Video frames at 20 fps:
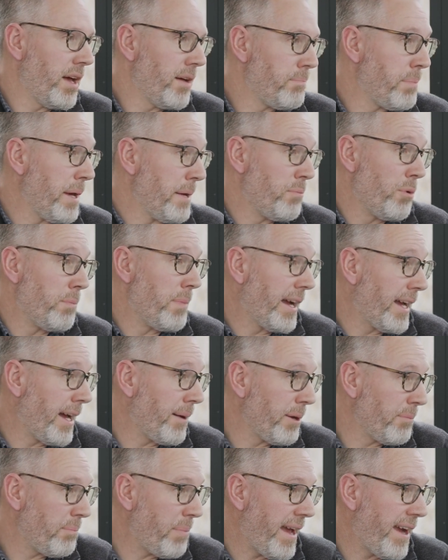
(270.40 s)
people
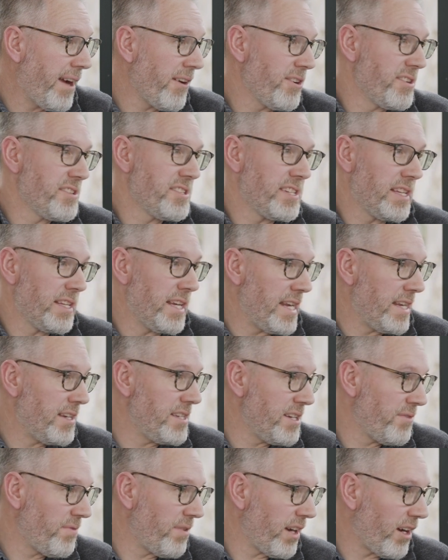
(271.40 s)
becoming parents in
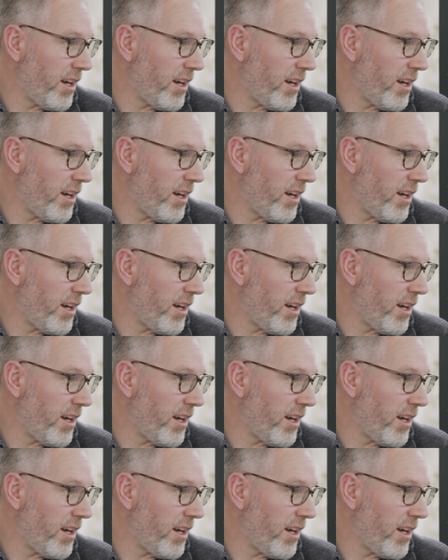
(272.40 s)
different